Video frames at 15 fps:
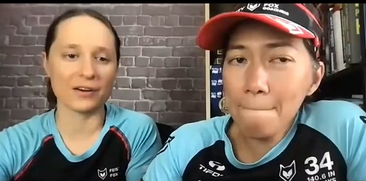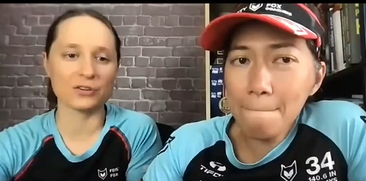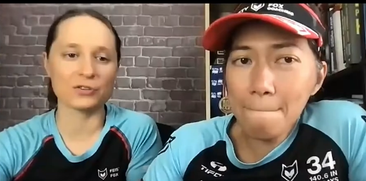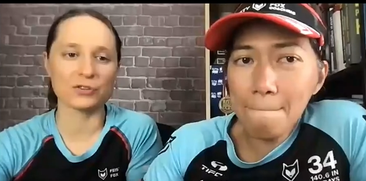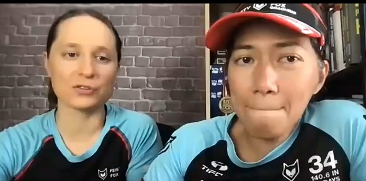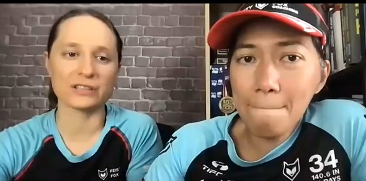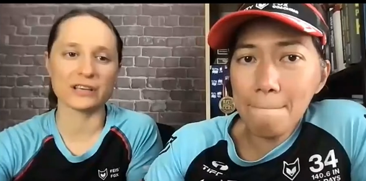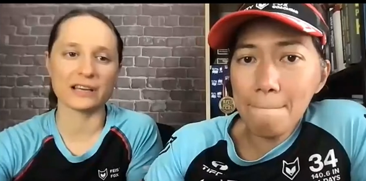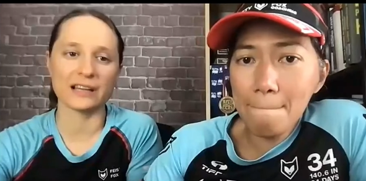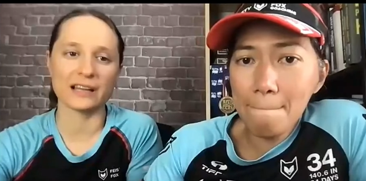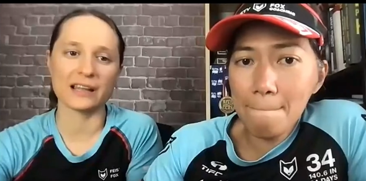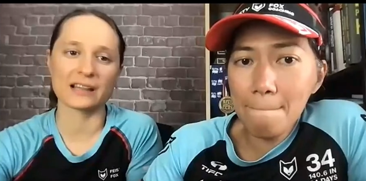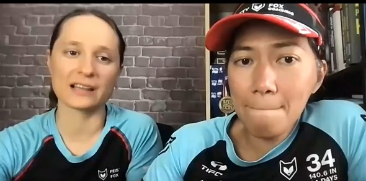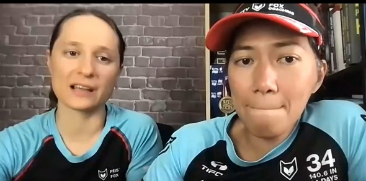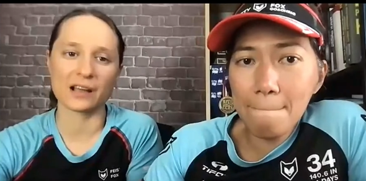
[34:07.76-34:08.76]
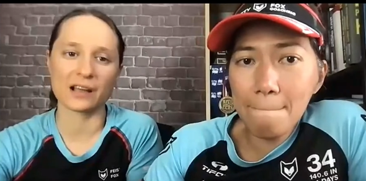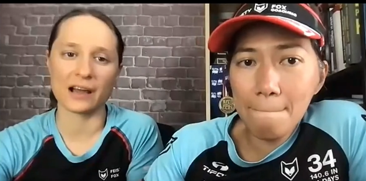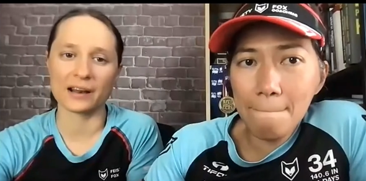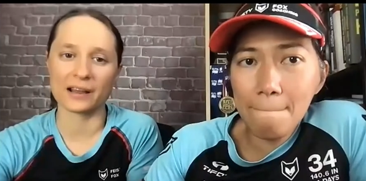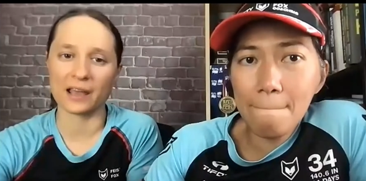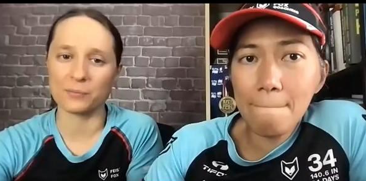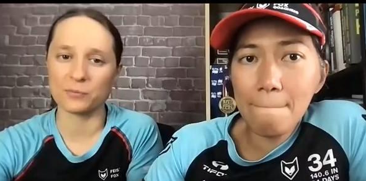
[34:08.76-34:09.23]
Speaker 1: heard you say that it
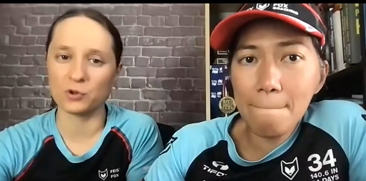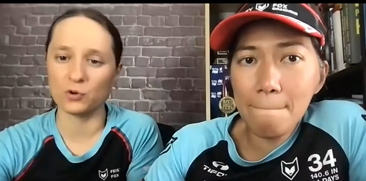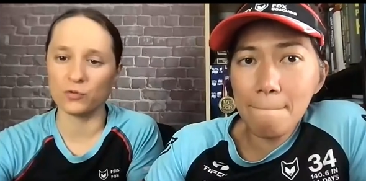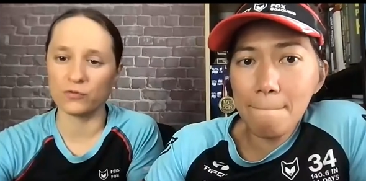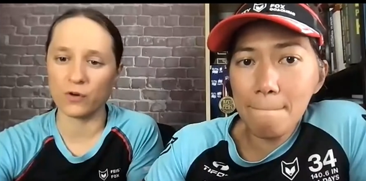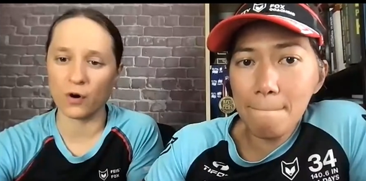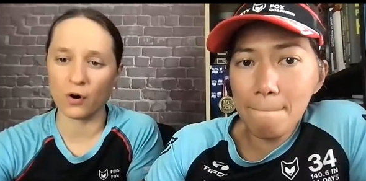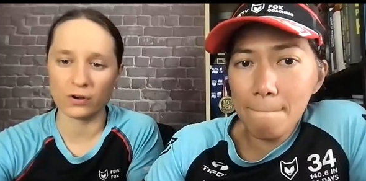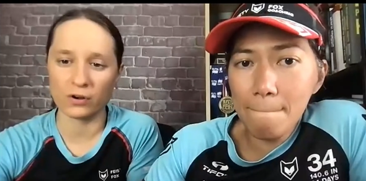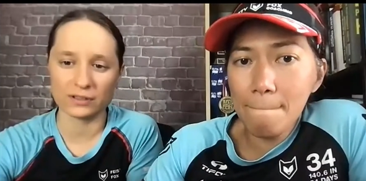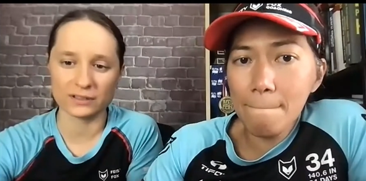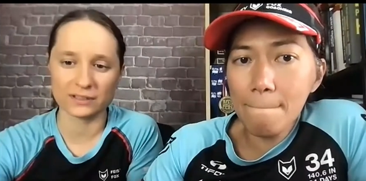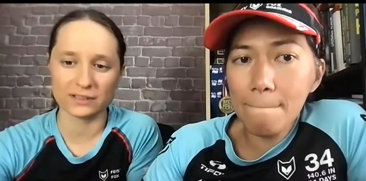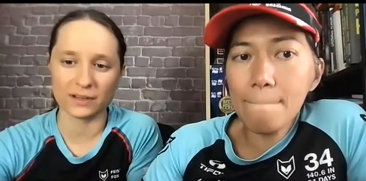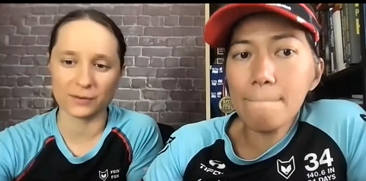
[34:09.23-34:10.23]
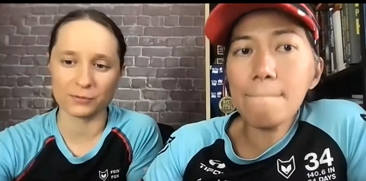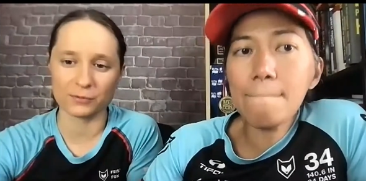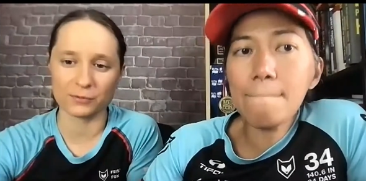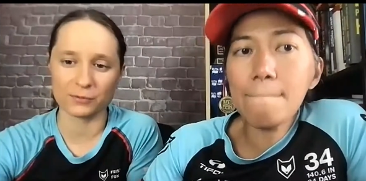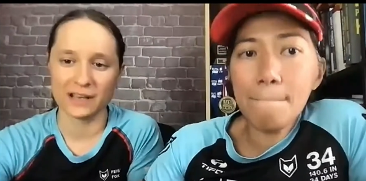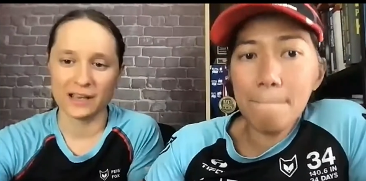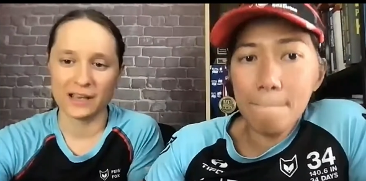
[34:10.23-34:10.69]
kind of kept you focused. It
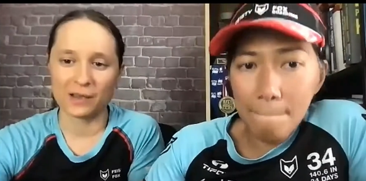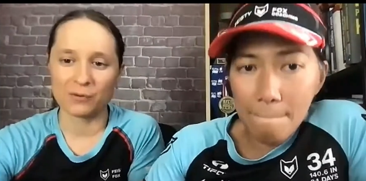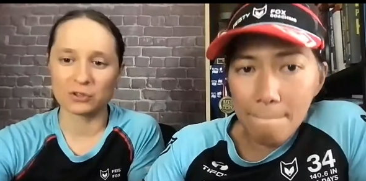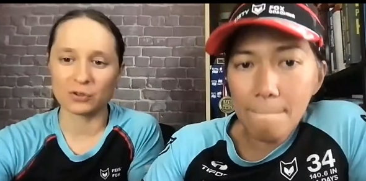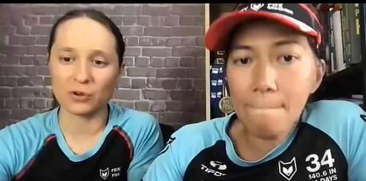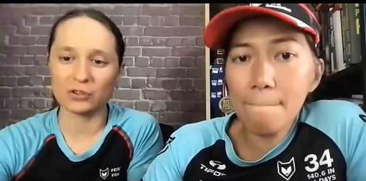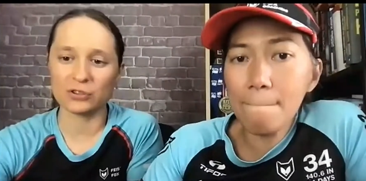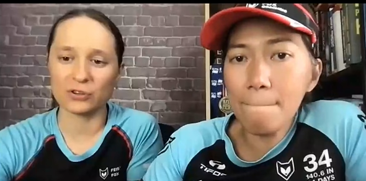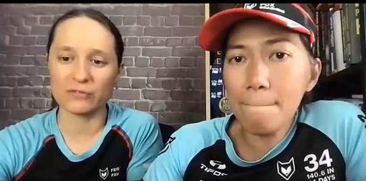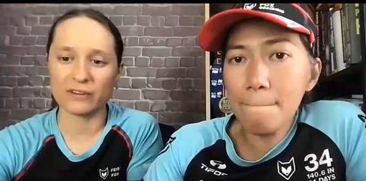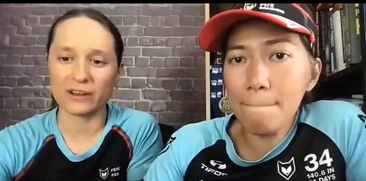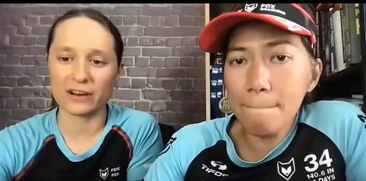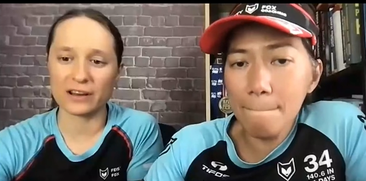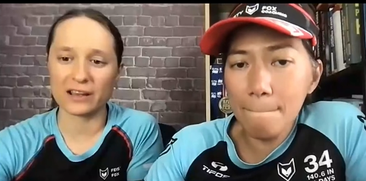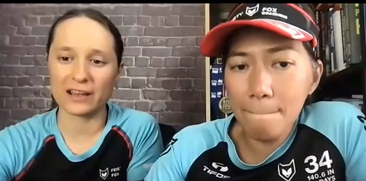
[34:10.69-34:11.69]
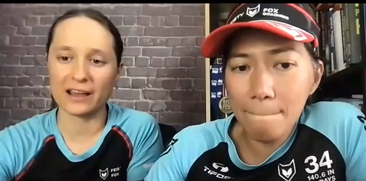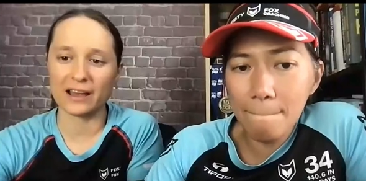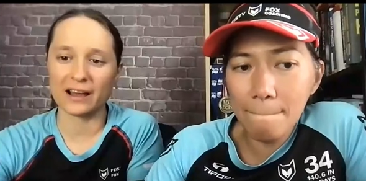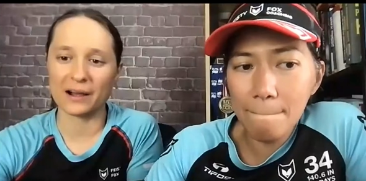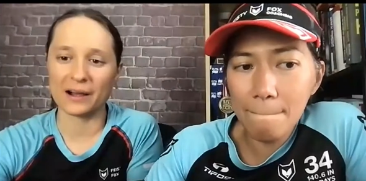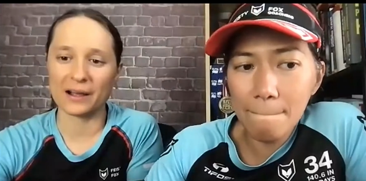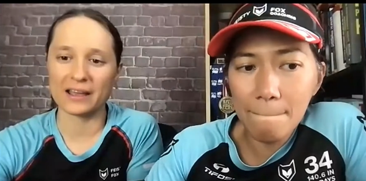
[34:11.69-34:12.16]
was was also very
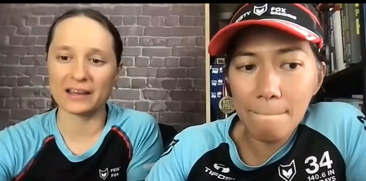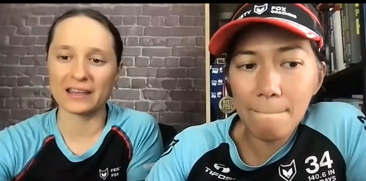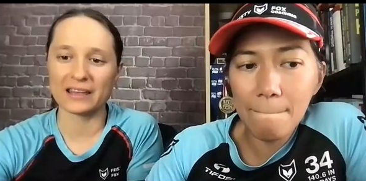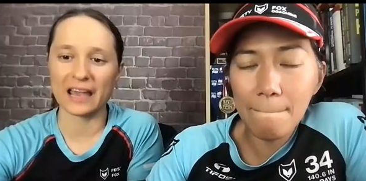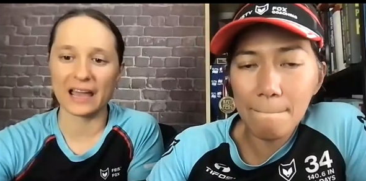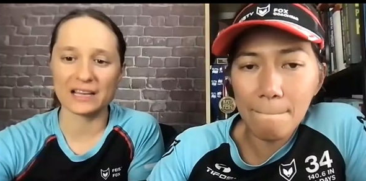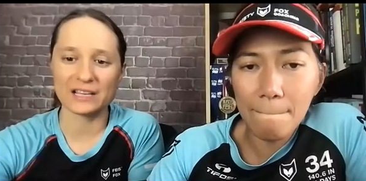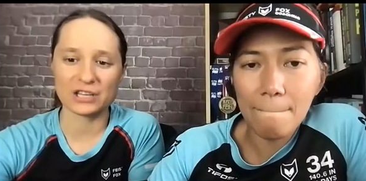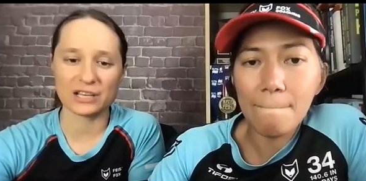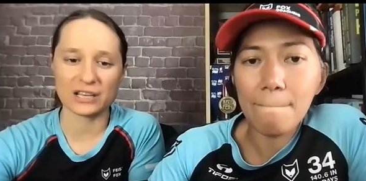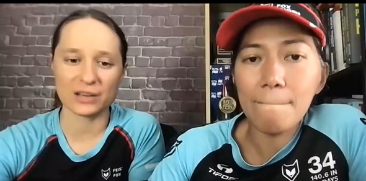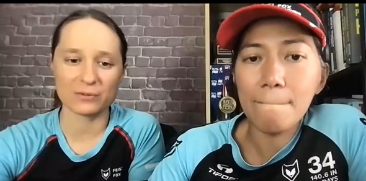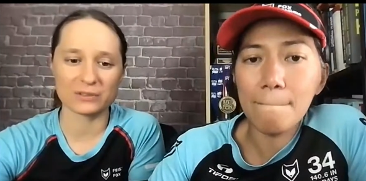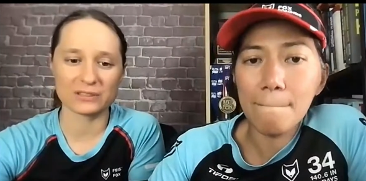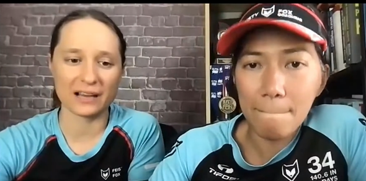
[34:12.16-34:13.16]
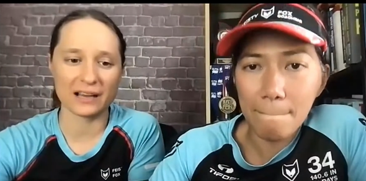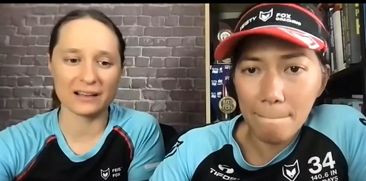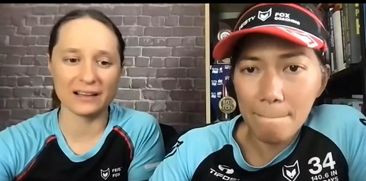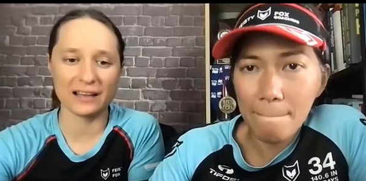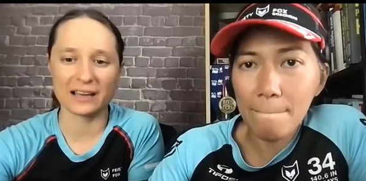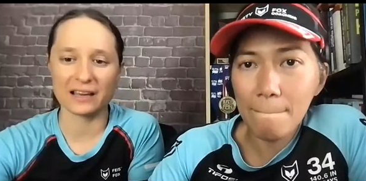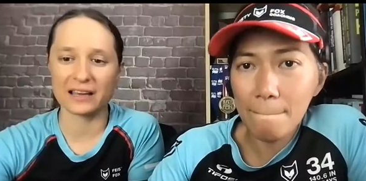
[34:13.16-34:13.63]
uh, engaging. It was kind of
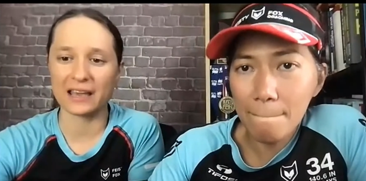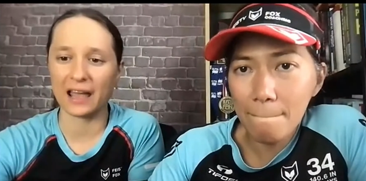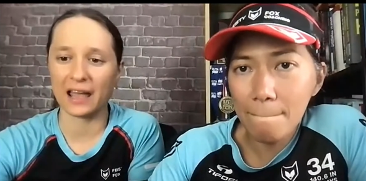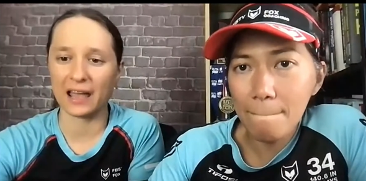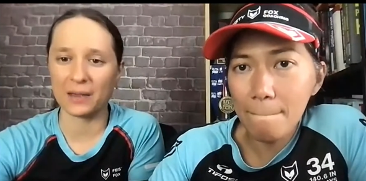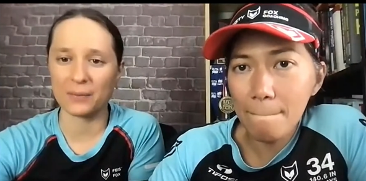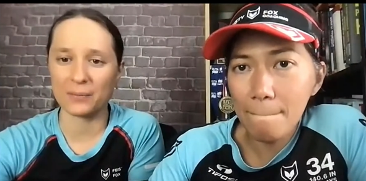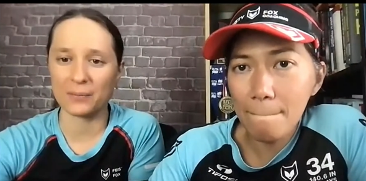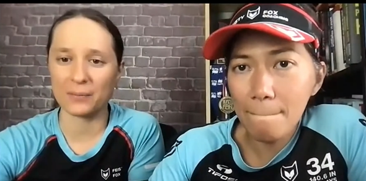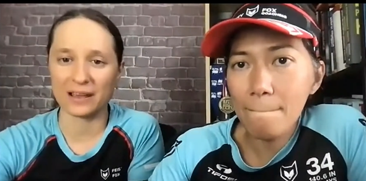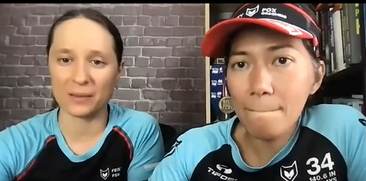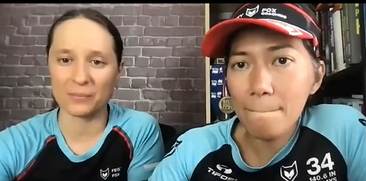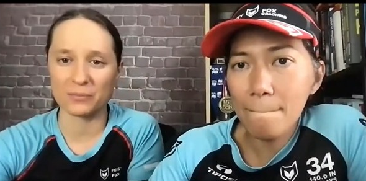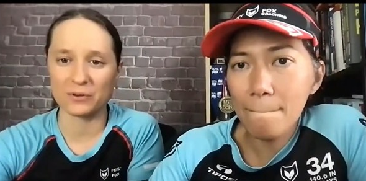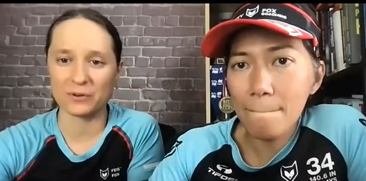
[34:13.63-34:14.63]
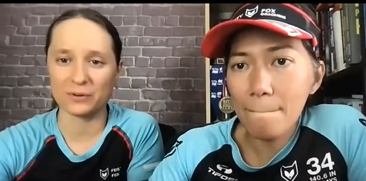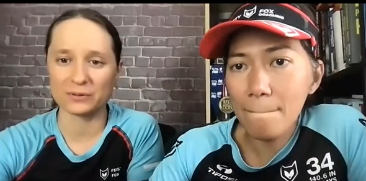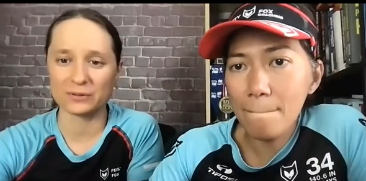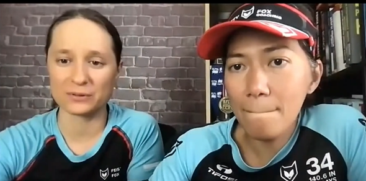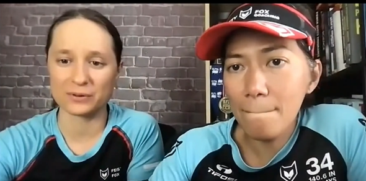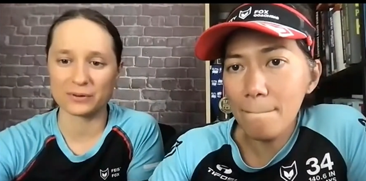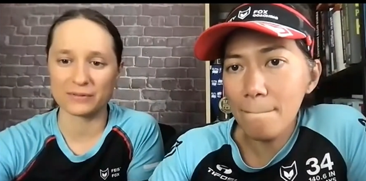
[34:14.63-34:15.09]
like a game. It kept you
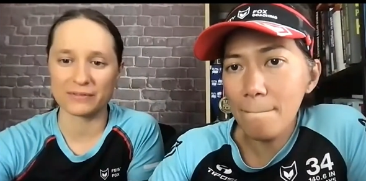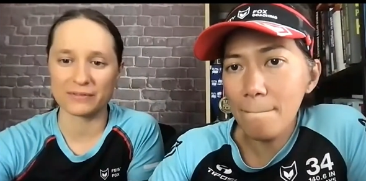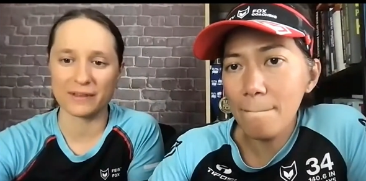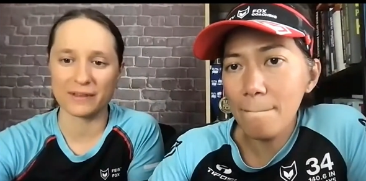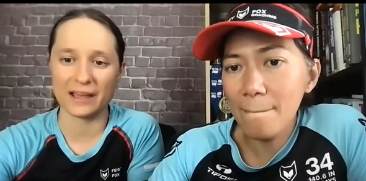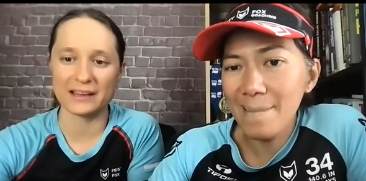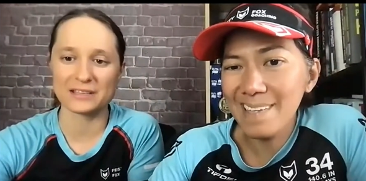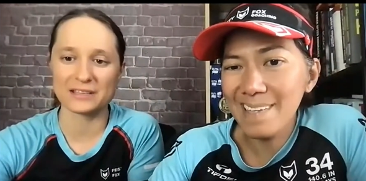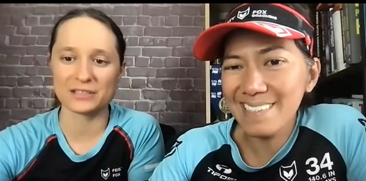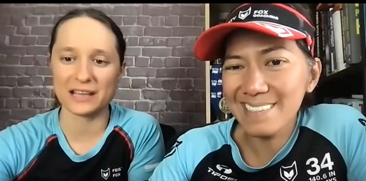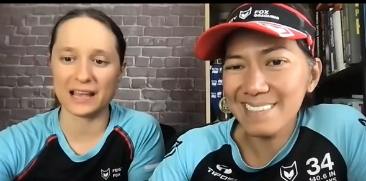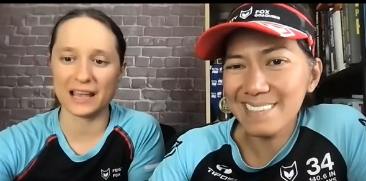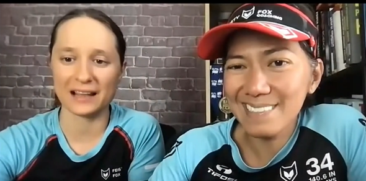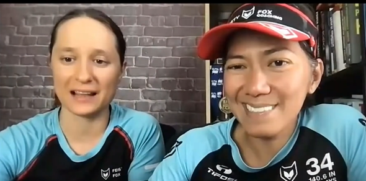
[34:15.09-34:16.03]
sort of entertained.